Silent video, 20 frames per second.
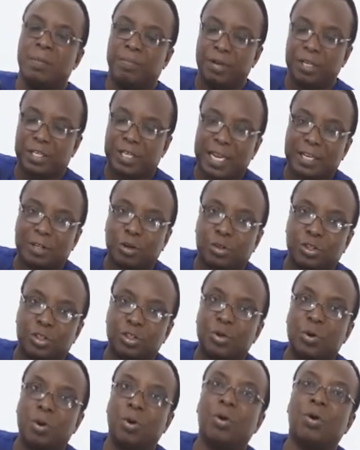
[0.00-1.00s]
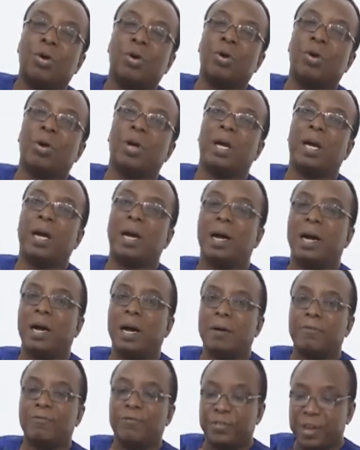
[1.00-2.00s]
please let us know
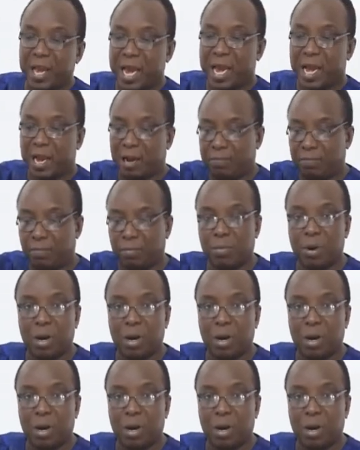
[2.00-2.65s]
via